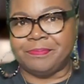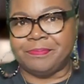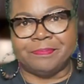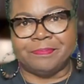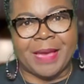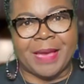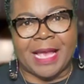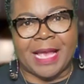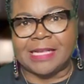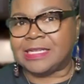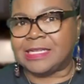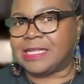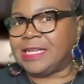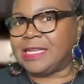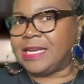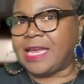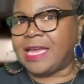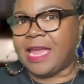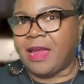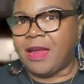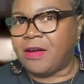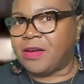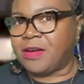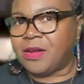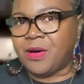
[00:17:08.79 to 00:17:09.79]
basically
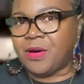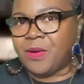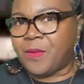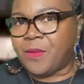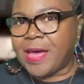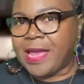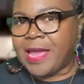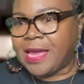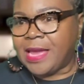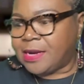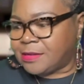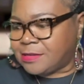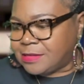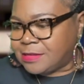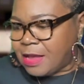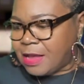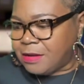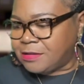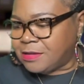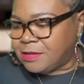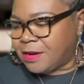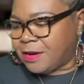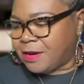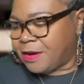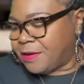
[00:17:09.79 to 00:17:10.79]
carried her away and
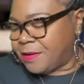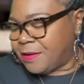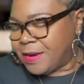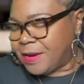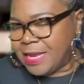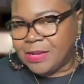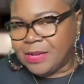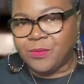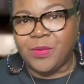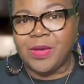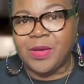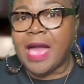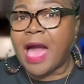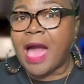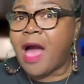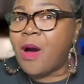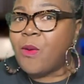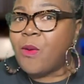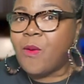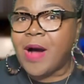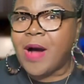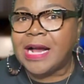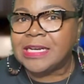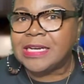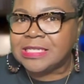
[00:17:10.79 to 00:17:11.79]
assaulted her, and we
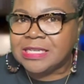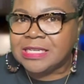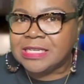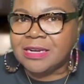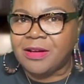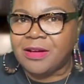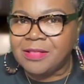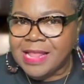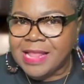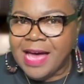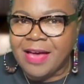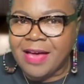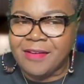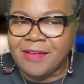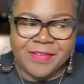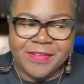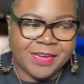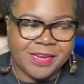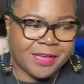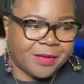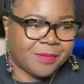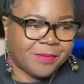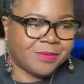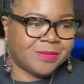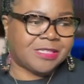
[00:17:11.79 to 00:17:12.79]
all watched it on live
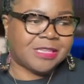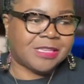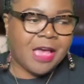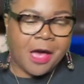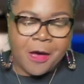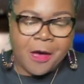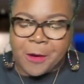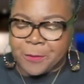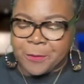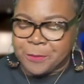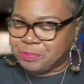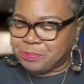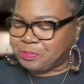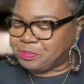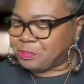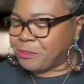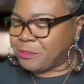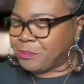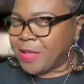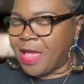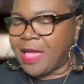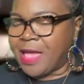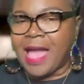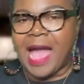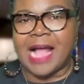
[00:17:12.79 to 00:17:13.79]
video. So
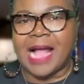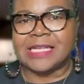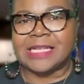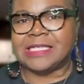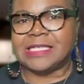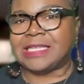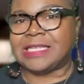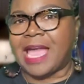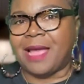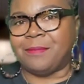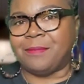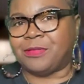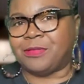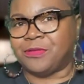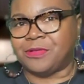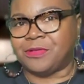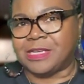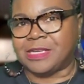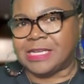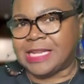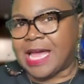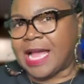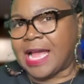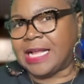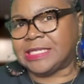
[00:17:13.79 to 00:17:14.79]
I just came through
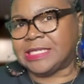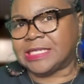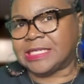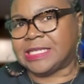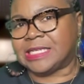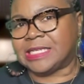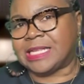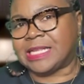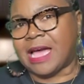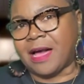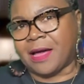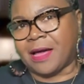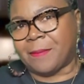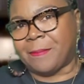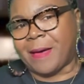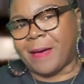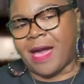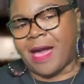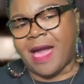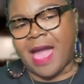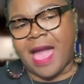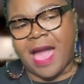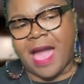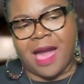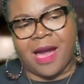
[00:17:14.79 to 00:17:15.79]
tonight just to talk
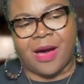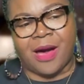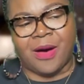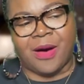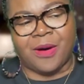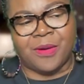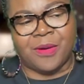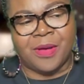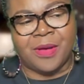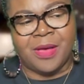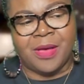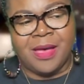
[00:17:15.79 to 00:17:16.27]
about how